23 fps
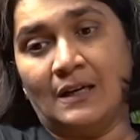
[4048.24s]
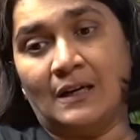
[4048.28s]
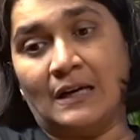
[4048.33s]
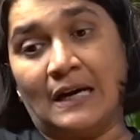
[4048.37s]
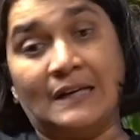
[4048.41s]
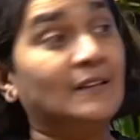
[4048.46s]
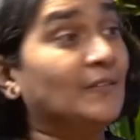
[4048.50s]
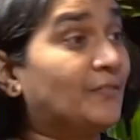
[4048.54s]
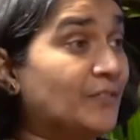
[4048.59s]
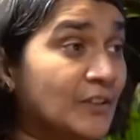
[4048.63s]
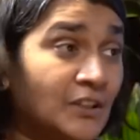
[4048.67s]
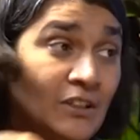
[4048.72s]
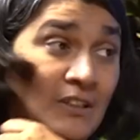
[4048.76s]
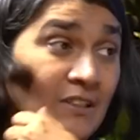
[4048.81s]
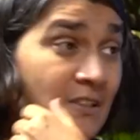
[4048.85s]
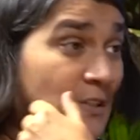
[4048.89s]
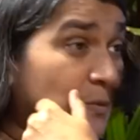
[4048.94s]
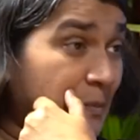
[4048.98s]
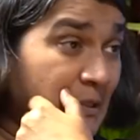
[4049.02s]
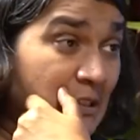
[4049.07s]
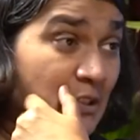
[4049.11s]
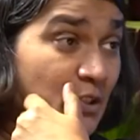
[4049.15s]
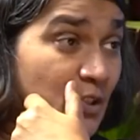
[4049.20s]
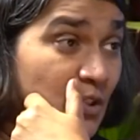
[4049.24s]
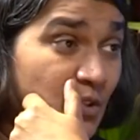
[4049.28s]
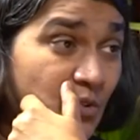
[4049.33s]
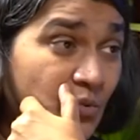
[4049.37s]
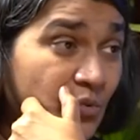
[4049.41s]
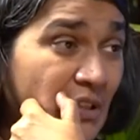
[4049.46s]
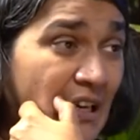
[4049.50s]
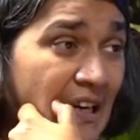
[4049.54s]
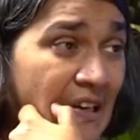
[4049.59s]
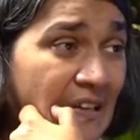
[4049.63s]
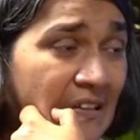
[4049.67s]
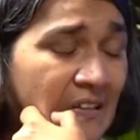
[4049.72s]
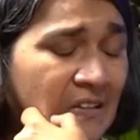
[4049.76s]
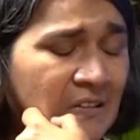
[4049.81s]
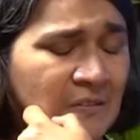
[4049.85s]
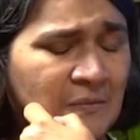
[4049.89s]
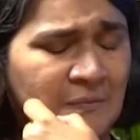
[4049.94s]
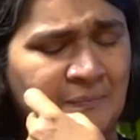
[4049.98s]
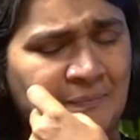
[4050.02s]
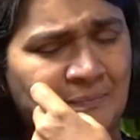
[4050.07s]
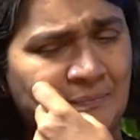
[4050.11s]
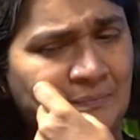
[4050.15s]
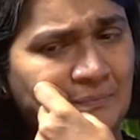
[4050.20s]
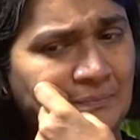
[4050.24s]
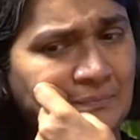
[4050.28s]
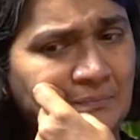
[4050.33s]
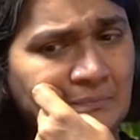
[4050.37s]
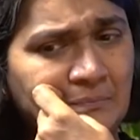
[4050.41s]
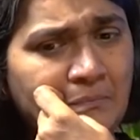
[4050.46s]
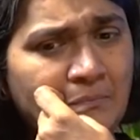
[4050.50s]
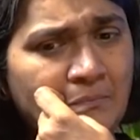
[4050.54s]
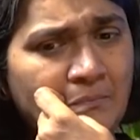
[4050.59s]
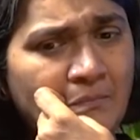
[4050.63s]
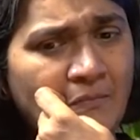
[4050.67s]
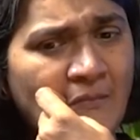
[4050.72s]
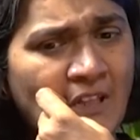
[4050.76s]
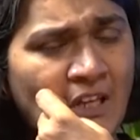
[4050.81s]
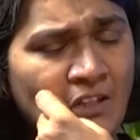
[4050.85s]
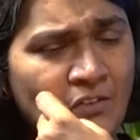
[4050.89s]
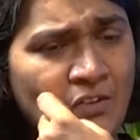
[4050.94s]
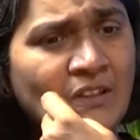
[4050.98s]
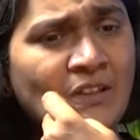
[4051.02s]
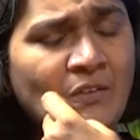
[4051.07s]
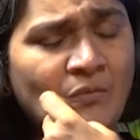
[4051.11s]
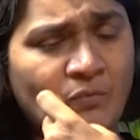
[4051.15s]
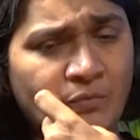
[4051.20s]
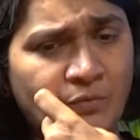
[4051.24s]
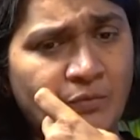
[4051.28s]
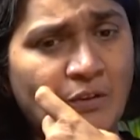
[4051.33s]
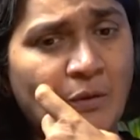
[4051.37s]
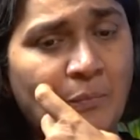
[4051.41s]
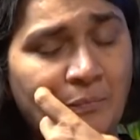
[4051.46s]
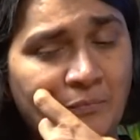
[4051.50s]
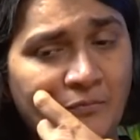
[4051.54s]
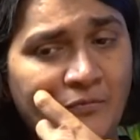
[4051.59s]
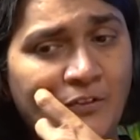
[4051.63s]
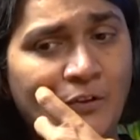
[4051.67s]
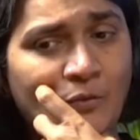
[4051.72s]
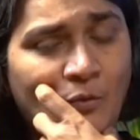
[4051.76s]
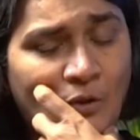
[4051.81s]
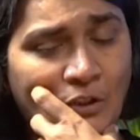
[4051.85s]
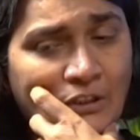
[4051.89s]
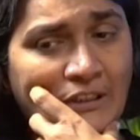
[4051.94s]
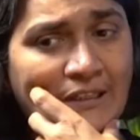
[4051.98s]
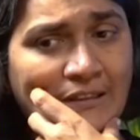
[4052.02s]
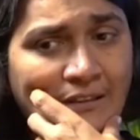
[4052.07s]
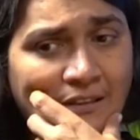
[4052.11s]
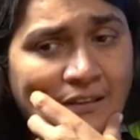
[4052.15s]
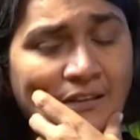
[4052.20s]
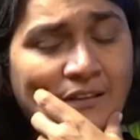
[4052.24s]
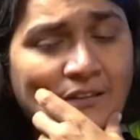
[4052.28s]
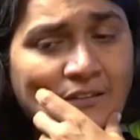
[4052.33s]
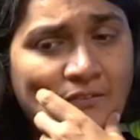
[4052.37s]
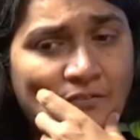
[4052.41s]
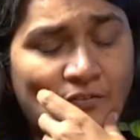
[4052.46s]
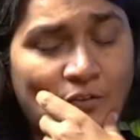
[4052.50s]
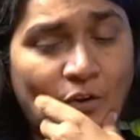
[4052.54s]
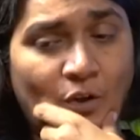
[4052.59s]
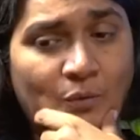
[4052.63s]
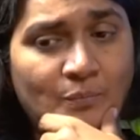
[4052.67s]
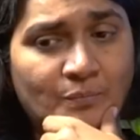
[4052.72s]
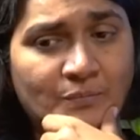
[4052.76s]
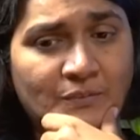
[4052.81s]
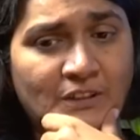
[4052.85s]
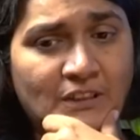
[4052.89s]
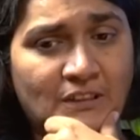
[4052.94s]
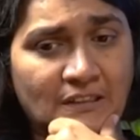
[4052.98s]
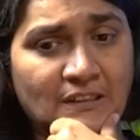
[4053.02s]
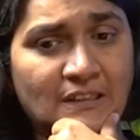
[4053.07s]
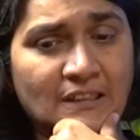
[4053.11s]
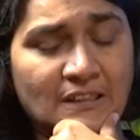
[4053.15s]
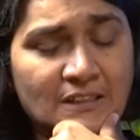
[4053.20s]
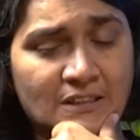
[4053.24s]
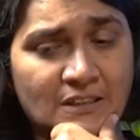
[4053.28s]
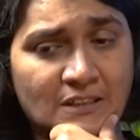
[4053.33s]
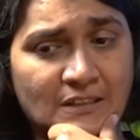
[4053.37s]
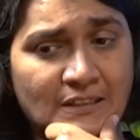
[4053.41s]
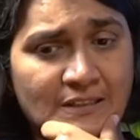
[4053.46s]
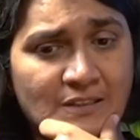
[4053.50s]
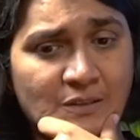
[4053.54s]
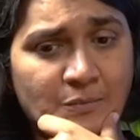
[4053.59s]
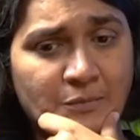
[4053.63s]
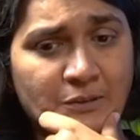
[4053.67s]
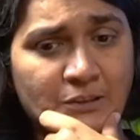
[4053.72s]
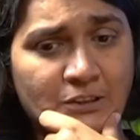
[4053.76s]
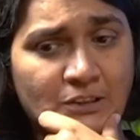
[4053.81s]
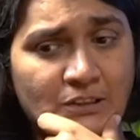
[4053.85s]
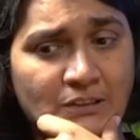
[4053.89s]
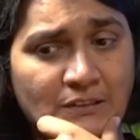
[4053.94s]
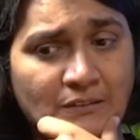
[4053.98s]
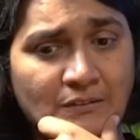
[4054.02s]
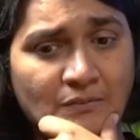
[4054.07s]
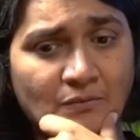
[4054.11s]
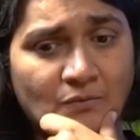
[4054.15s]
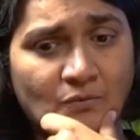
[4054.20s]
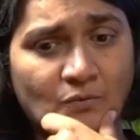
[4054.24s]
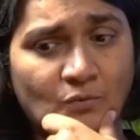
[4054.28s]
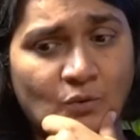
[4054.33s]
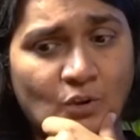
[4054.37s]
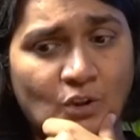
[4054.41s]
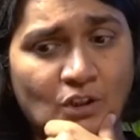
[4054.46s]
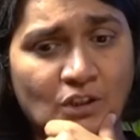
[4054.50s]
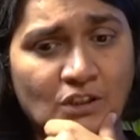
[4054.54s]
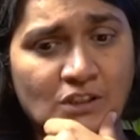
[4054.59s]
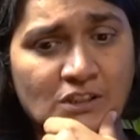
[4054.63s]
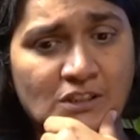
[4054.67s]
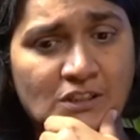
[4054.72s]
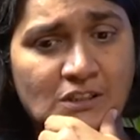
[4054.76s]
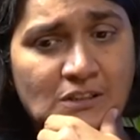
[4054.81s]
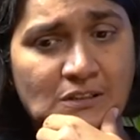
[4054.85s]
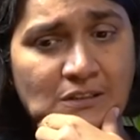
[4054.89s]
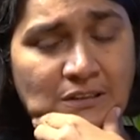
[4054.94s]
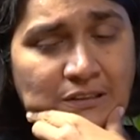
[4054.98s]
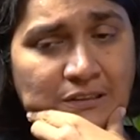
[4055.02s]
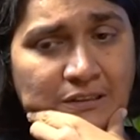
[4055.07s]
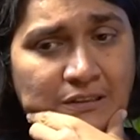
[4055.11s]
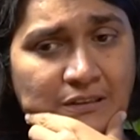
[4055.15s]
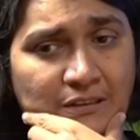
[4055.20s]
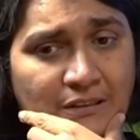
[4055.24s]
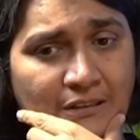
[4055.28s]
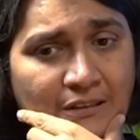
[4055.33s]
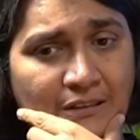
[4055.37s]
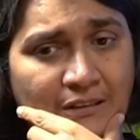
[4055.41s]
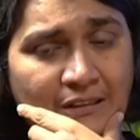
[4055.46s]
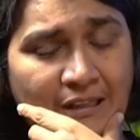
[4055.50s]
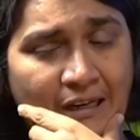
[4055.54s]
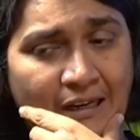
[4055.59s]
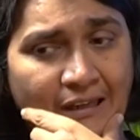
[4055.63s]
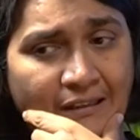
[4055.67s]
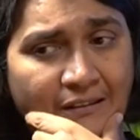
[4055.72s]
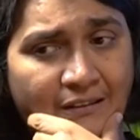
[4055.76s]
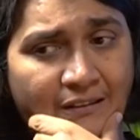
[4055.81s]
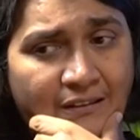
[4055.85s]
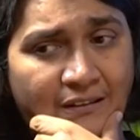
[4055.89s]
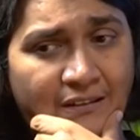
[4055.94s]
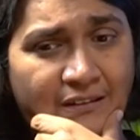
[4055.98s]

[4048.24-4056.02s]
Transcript: And different disciplines do that. And so I think the what I learned from the Contagion exhibition was that